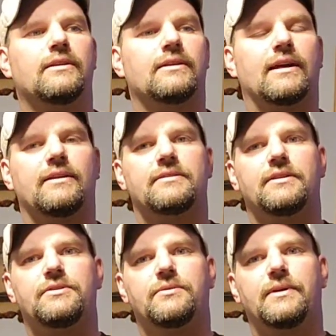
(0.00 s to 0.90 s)
kind of
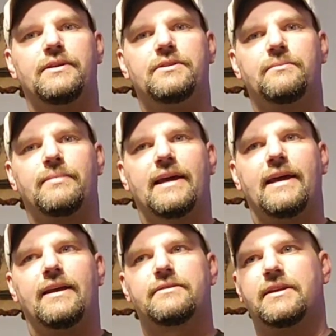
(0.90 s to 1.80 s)
situation
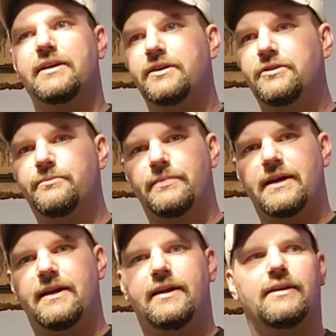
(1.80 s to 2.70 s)
bags, get home
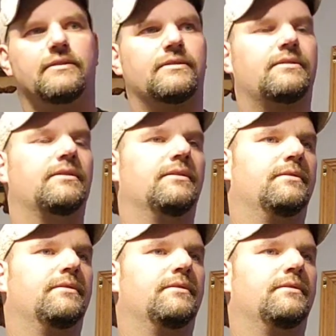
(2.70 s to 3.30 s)
bags,